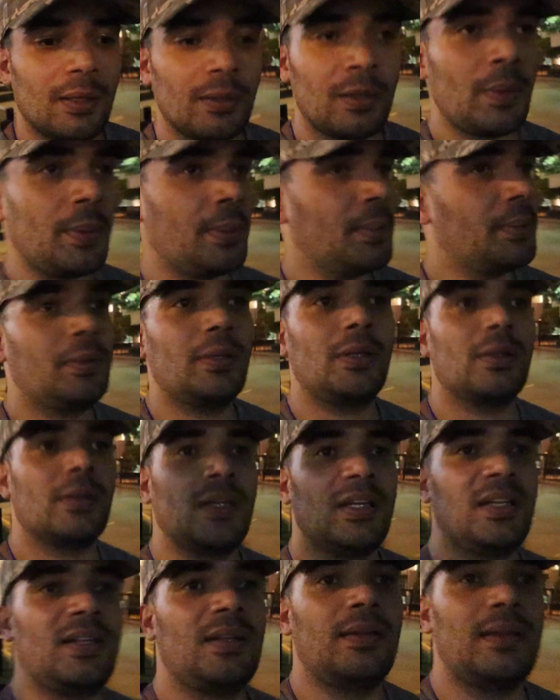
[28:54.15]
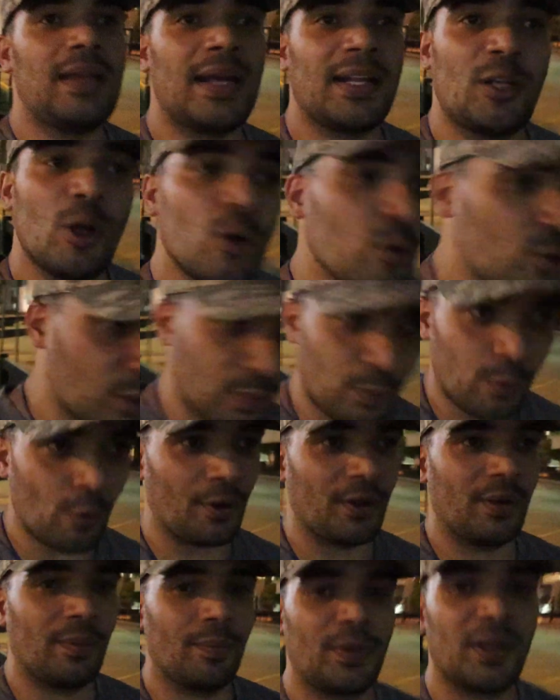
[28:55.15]
the people that don't
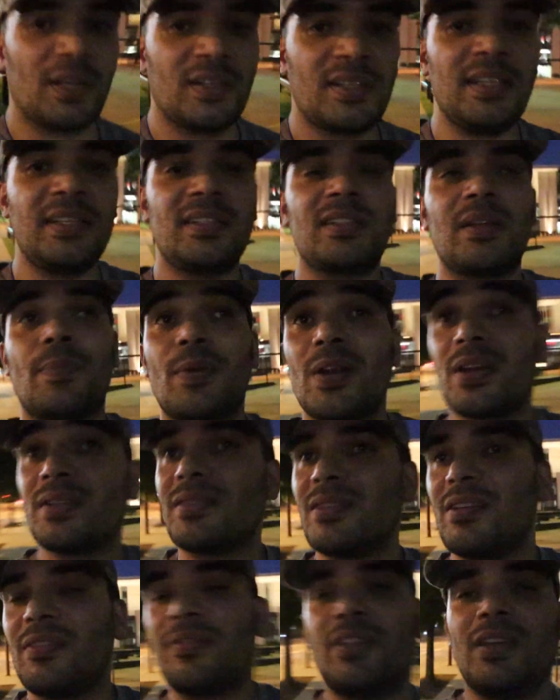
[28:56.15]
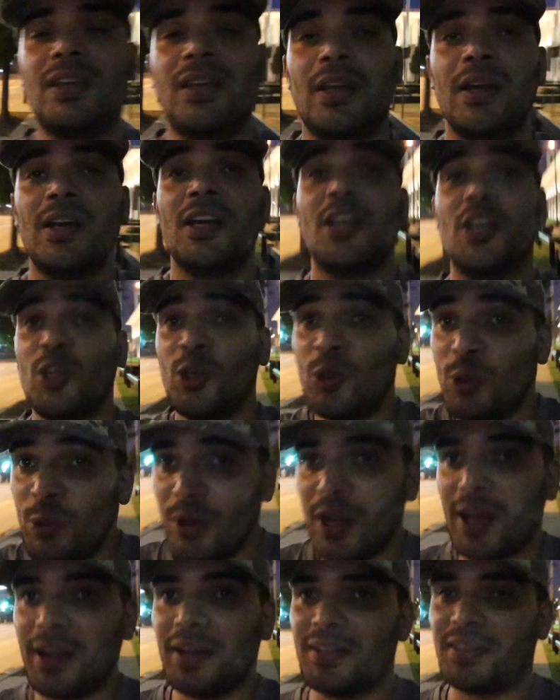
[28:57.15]
support him, because he's the president of the
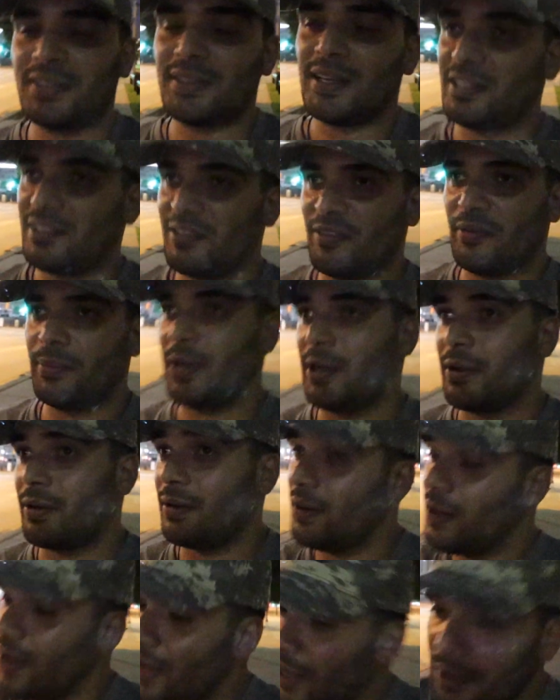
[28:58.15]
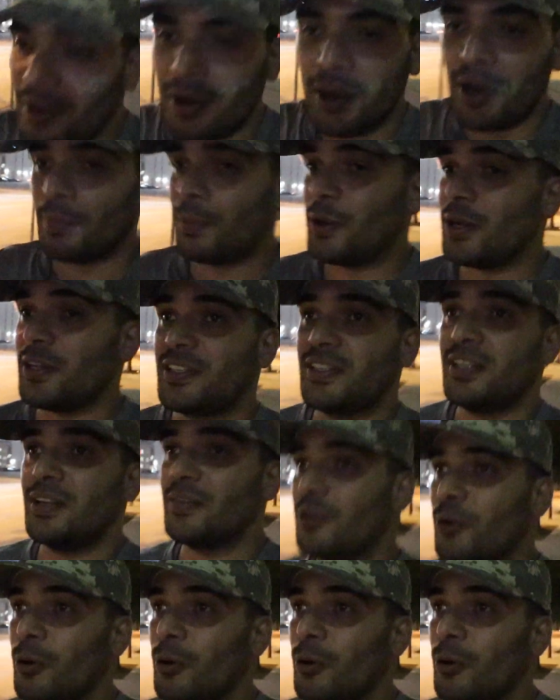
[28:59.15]
United States of America, not president of the